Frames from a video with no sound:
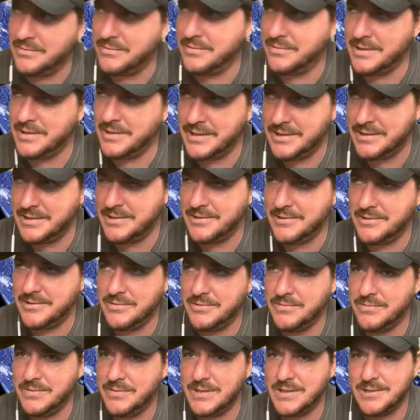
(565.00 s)

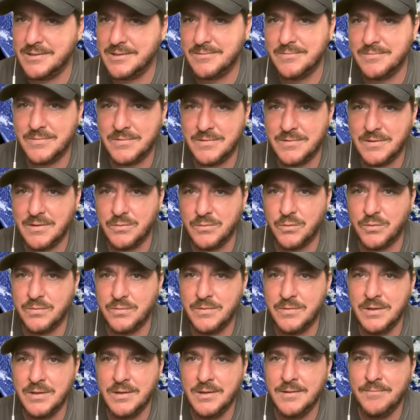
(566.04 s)
Orlando. We did one.
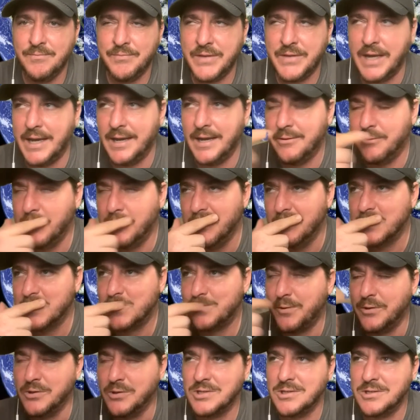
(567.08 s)
Yeah, we were
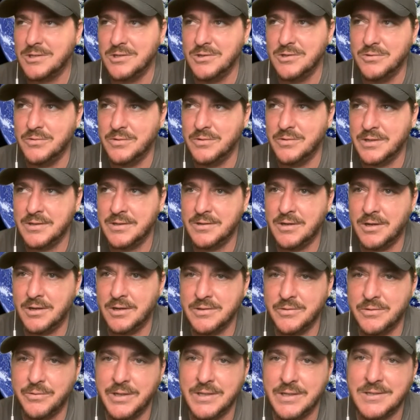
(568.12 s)
supposed to do one
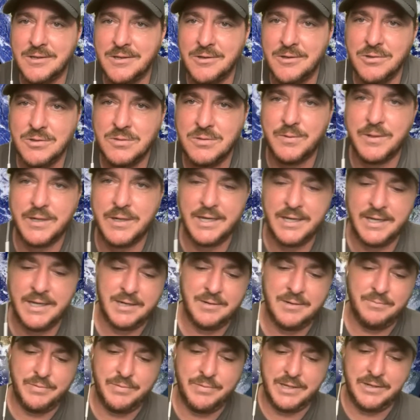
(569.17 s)
on the West Coast, but I
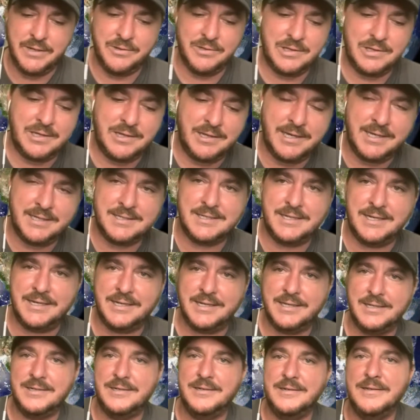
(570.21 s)
had to bail at the last
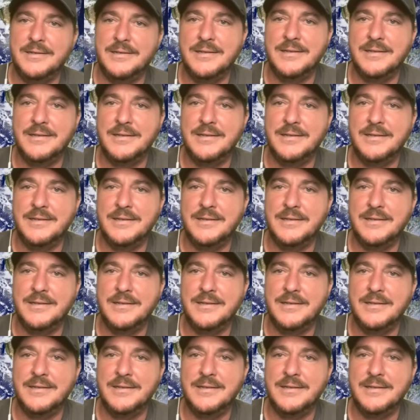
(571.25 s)
second.